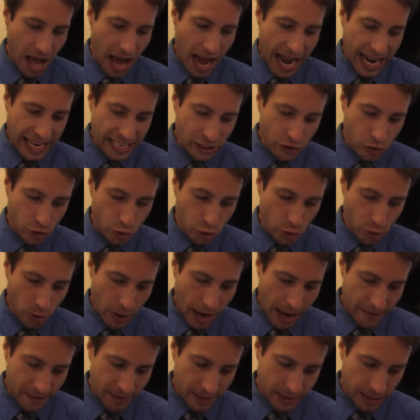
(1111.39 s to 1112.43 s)
I do
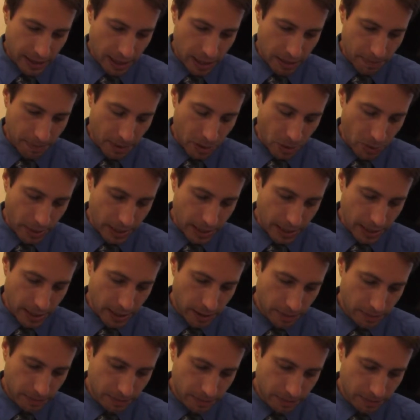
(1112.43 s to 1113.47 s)
have a typo in
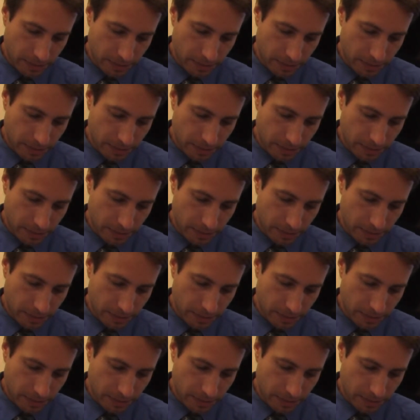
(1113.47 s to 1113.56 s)
here.